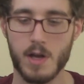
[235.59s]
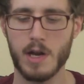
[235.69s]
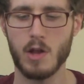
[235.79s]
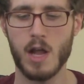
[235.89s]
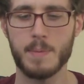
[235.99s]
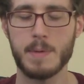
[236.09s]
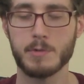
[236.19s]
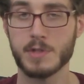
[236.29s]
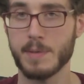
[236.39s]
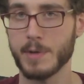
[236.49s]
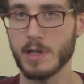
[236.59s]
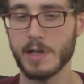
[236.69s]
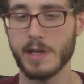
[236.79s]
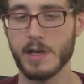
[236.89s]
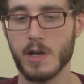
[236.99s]
Now, a lot of people
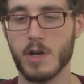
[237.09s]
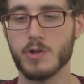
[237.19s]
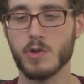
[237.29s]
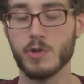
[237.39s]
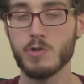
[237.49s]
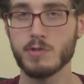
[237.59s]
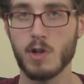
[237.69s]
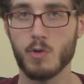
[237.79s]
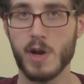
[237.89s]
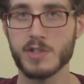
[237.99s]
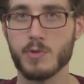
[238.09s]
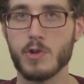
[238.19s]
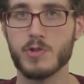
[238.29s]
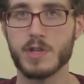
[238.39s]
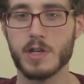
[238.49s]
typically don't use low res when
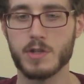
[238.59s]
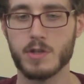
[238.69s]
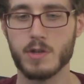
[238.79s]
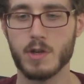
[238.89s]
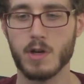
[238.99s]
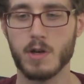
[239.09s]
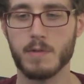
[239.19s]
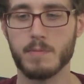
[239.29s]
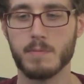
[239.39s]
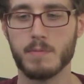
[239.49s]
they're using a